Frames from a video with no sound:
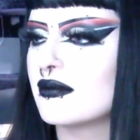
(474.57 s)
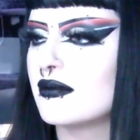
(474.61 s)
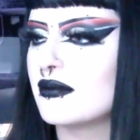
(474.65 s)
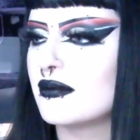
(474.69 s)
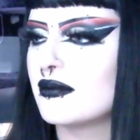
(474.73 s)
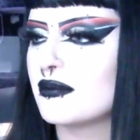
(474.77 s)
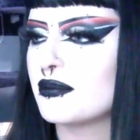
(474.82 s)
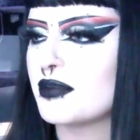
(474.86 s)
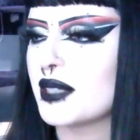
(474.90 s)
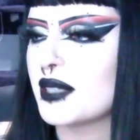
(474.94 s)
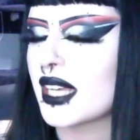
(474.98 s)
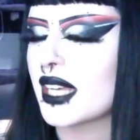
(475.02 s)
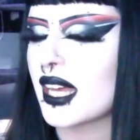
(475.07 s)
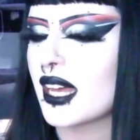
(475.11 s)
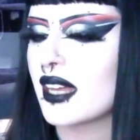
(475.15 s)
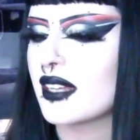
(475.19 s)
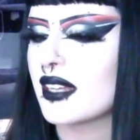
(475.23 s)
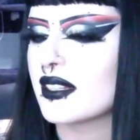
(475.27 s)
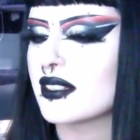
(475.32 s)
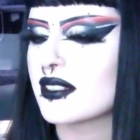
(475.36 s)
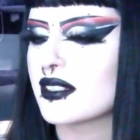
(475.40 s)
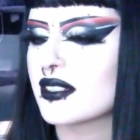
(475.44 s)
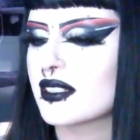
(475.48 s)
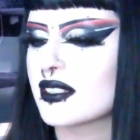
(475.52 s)

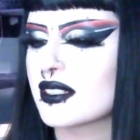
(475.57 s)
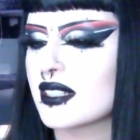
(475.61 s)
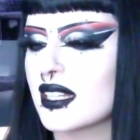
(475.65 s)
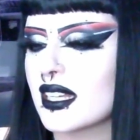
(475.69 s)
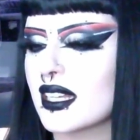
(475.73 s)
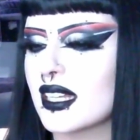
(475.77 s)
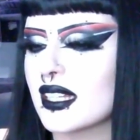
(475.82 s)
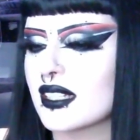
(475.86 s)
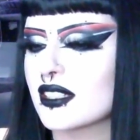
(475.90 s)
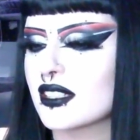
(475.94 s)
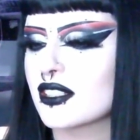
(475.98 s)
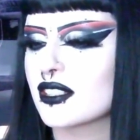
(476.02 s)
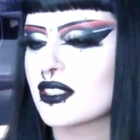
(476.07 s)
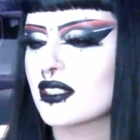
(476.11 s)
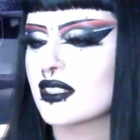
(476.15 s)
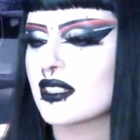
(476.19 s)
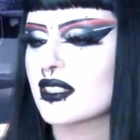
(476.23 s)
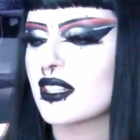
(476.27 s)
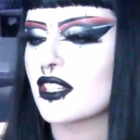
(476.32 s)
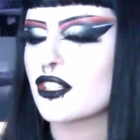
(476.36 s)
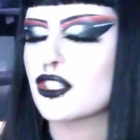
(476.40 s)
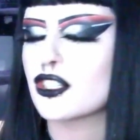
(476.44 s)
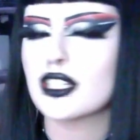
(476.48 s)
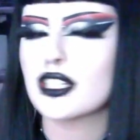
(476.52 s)
because it's
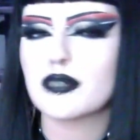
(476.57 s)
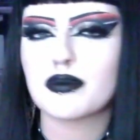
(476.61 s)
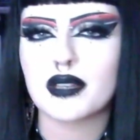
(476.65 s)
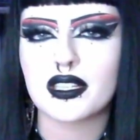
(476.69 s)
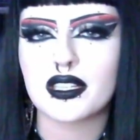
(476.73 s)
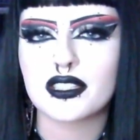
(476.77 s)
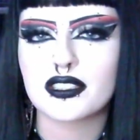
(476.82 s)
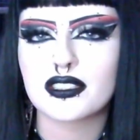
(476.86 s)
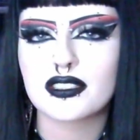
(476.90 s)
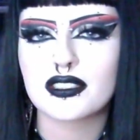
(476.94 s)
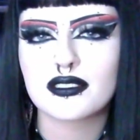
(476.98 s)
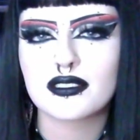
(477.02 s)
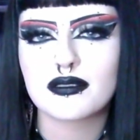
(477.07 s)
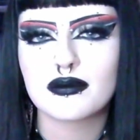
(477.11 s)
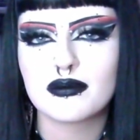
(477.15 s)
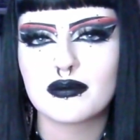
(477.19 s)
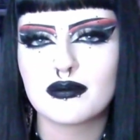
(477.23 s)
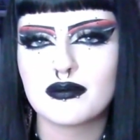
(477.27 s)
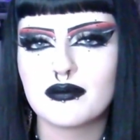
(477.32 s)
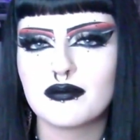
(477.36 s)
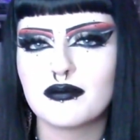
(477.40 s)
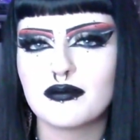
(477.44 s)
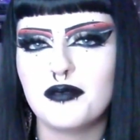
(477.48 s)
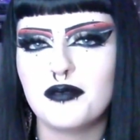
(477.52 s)
the cheapest
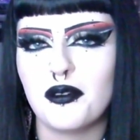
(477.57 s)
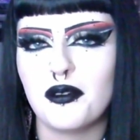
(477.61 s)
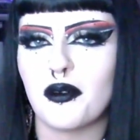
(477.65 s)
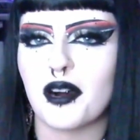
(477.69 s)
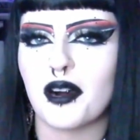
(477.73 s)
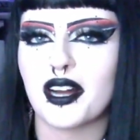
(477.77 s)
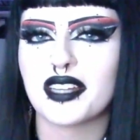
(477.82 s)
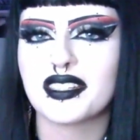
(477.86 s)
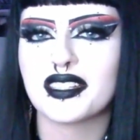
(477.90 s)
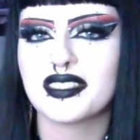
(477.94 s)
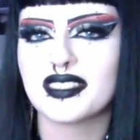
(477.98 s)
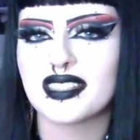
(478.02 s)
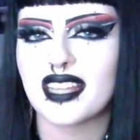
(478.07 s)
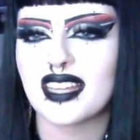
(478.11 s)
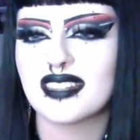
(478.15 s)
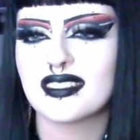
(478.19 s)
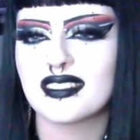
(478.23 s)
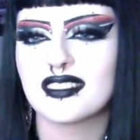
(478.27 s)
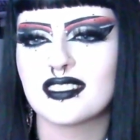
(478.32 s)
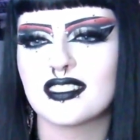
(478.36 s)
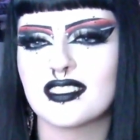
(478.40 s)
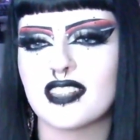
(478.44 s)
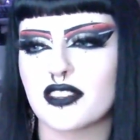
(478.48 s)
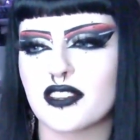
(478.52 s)
one
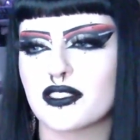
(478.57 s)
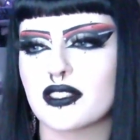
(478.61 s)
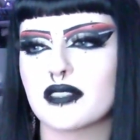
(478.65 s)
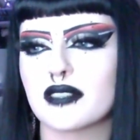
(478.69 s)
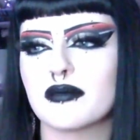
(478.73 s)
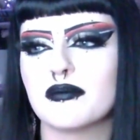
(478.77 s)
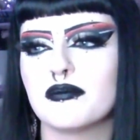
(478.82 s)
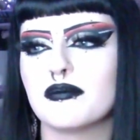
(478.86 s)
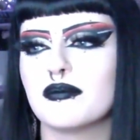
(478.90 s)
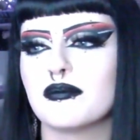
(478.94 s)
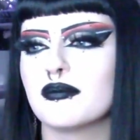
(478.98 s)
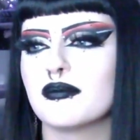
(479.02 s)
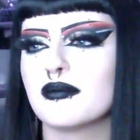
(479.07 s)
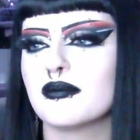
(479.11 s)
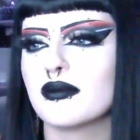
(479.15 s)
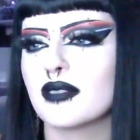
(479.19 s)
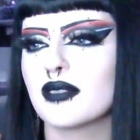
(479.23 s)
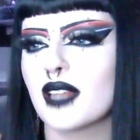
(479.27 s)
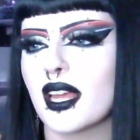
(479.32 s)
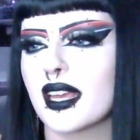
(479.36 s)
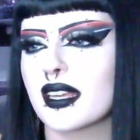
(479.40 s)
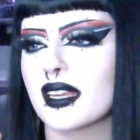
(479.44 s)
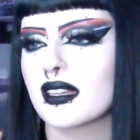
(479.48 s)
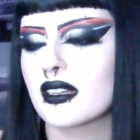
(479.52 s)
that doesn't,
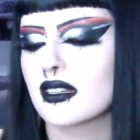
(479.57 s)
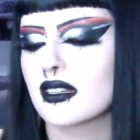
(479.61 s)
like,